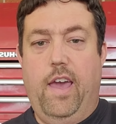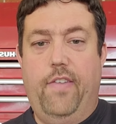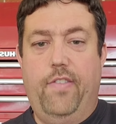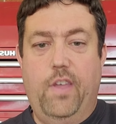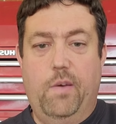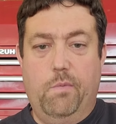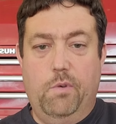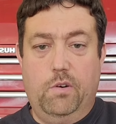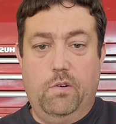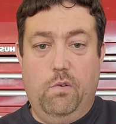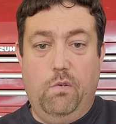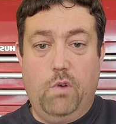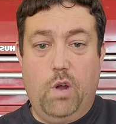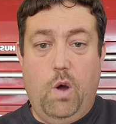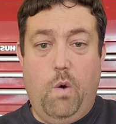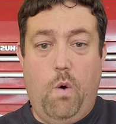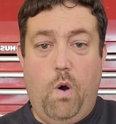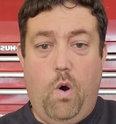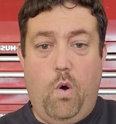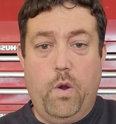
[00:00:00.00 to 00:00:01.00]
and then we're going to
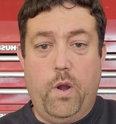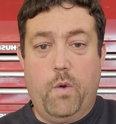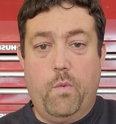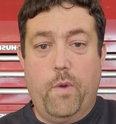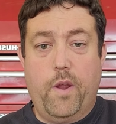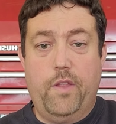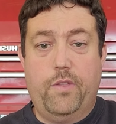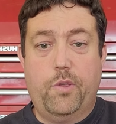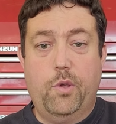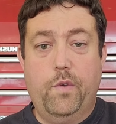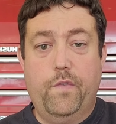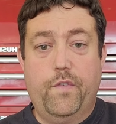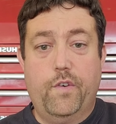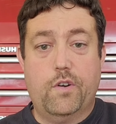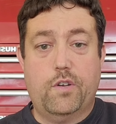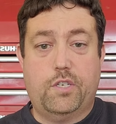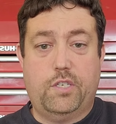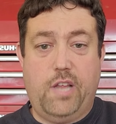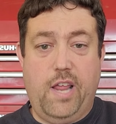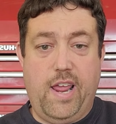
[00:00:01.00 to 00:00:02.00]
go on and read through
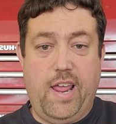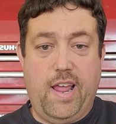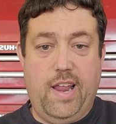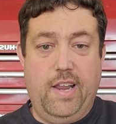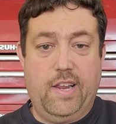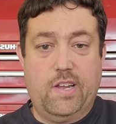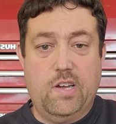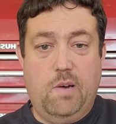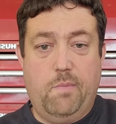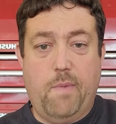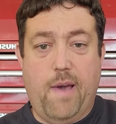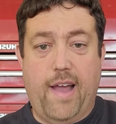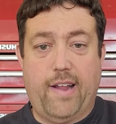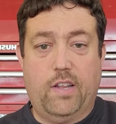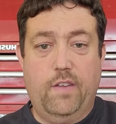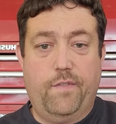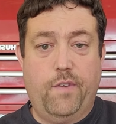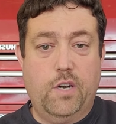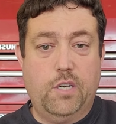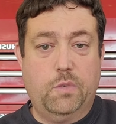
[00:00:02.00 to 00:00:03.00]
verse 10 and come
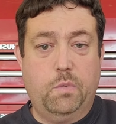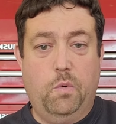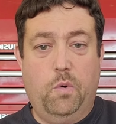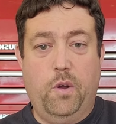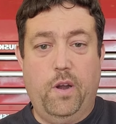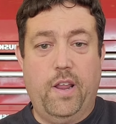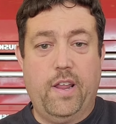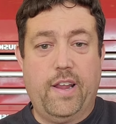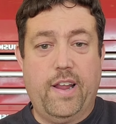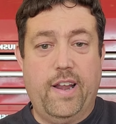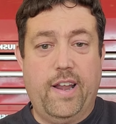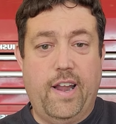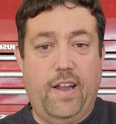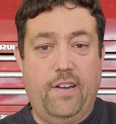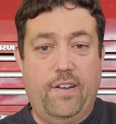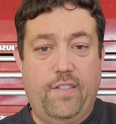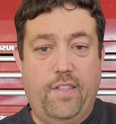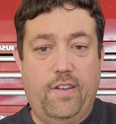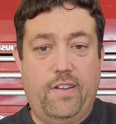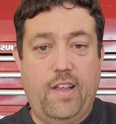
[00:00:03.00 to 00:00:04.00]
back to verse 1 and get
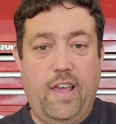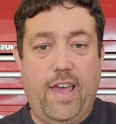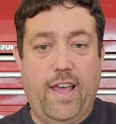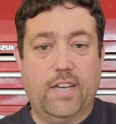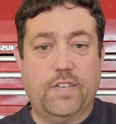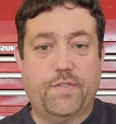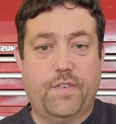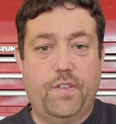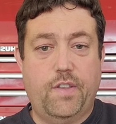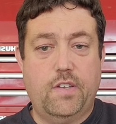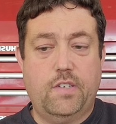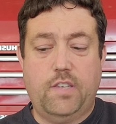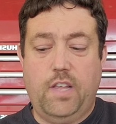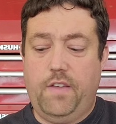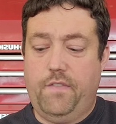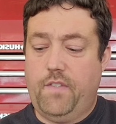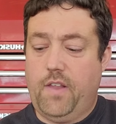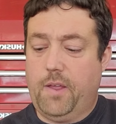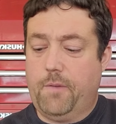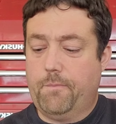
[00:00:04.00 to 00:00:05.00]
into the text for this
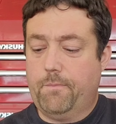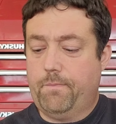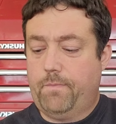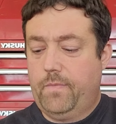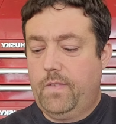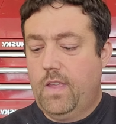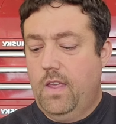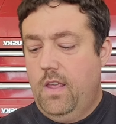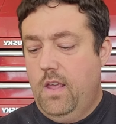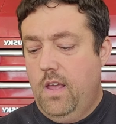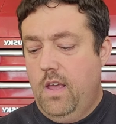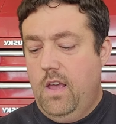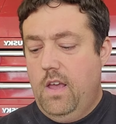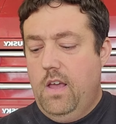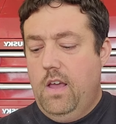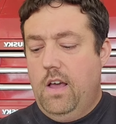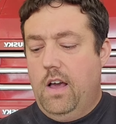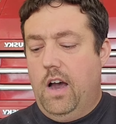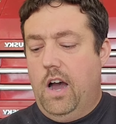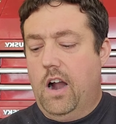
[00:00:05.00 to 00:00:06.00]
evening.
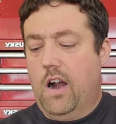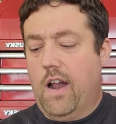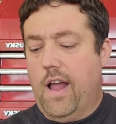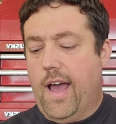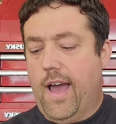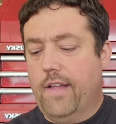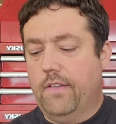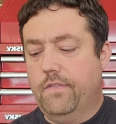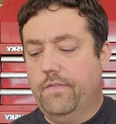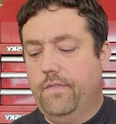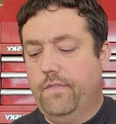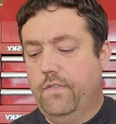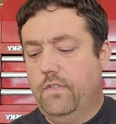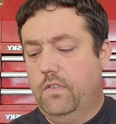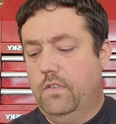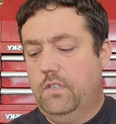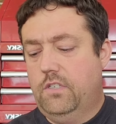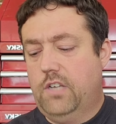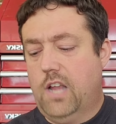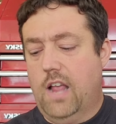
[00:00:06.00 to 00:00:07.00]
All right,
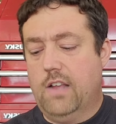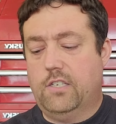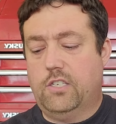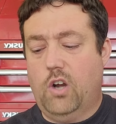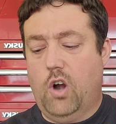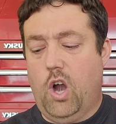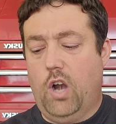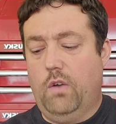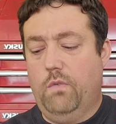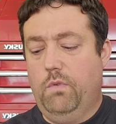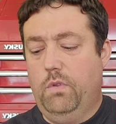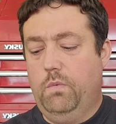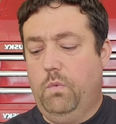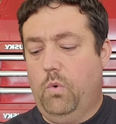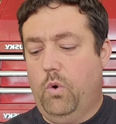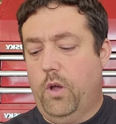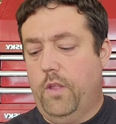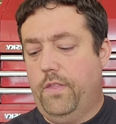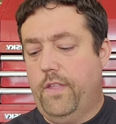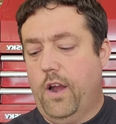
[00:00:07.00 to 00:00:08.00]
starting with
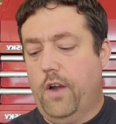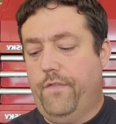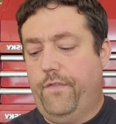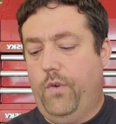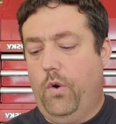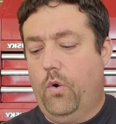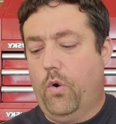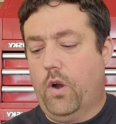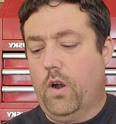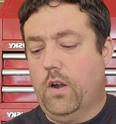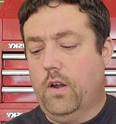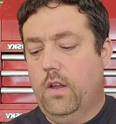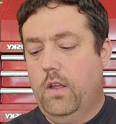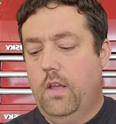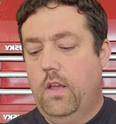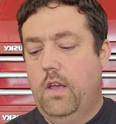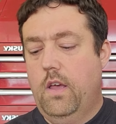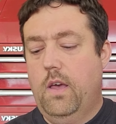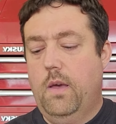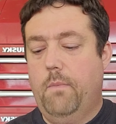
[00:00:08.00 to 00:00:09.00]
1. Therefore,
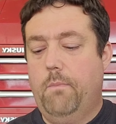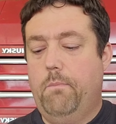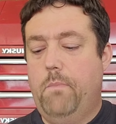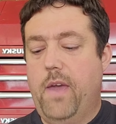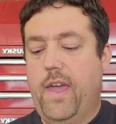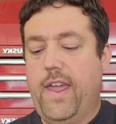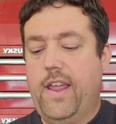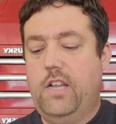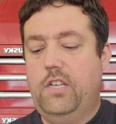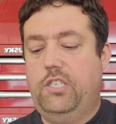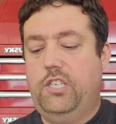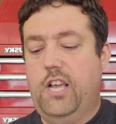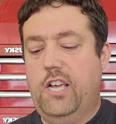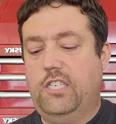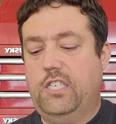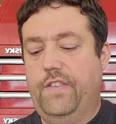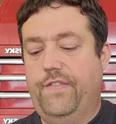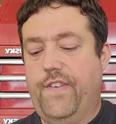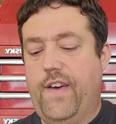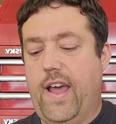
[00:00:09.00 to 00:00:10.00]
being
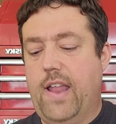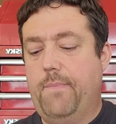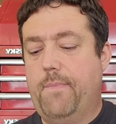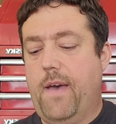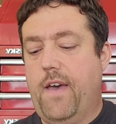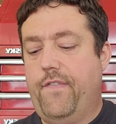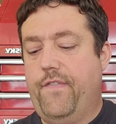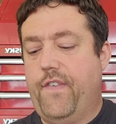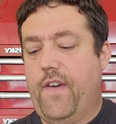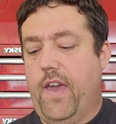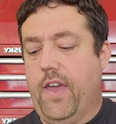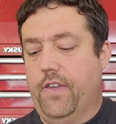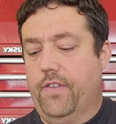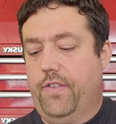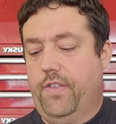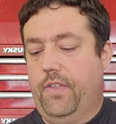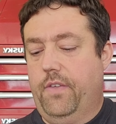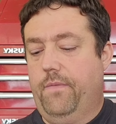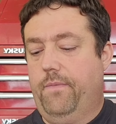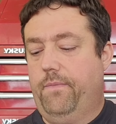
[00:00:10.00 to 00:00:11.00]
justified by
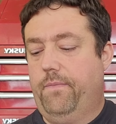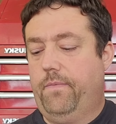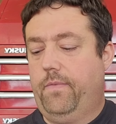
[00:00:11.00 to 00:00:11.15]
faith,